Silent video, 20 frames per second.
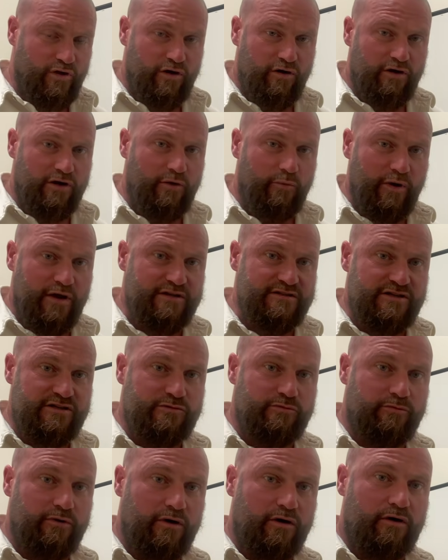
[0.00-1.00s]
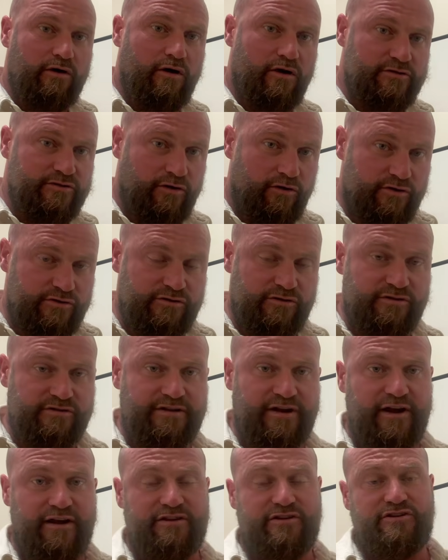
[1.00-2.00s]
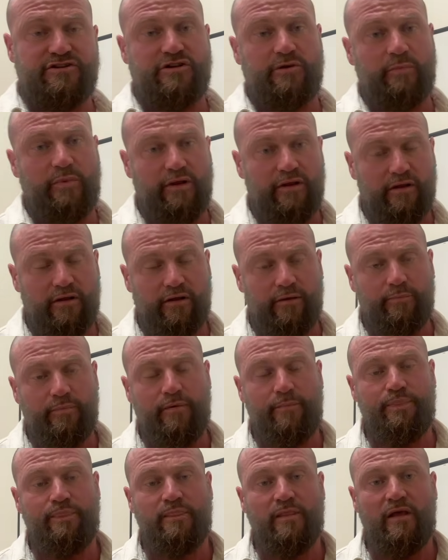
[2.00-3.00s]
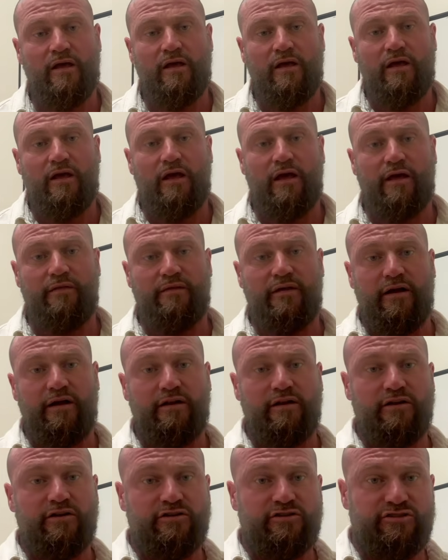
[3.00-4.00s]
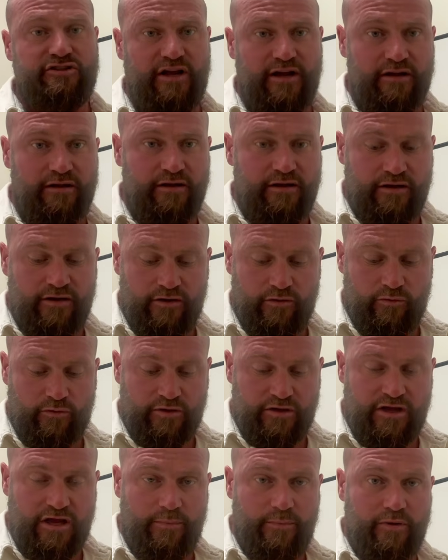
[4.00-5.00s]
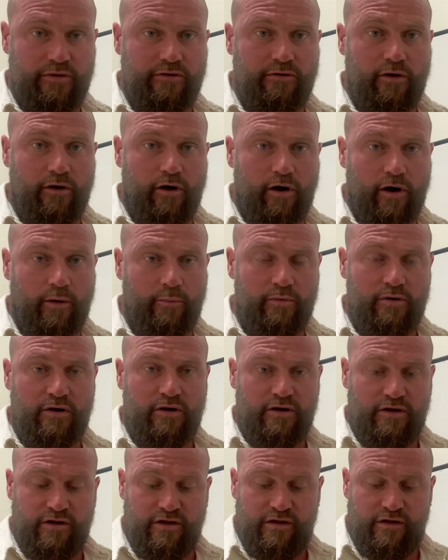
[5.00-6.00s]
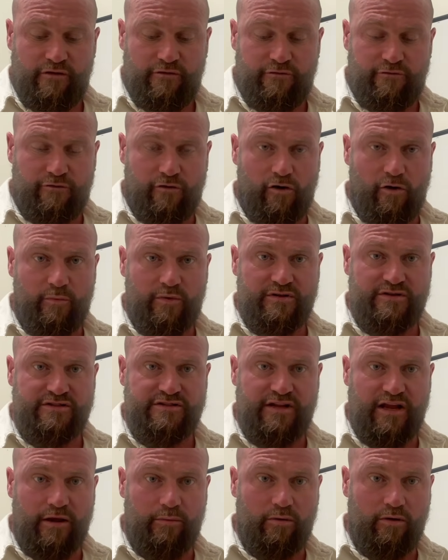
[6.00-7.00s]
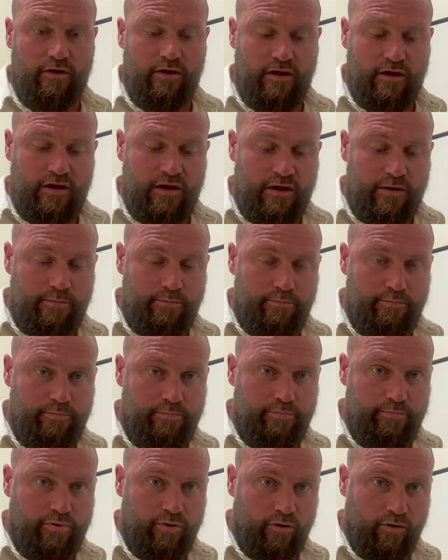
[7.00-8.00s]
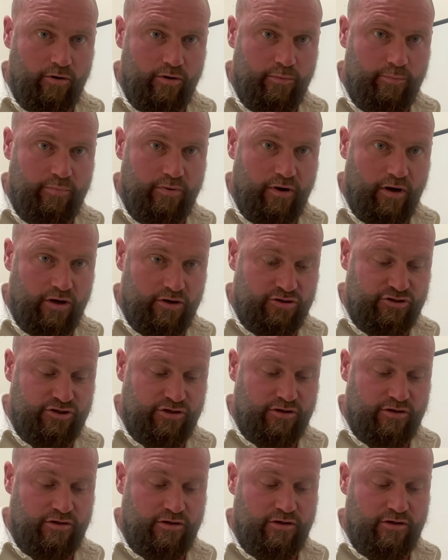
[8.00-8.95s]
Otherwise, this will cause also scar tissue buildup. And then gently, keeping your arm firm and stable, pull the plunger,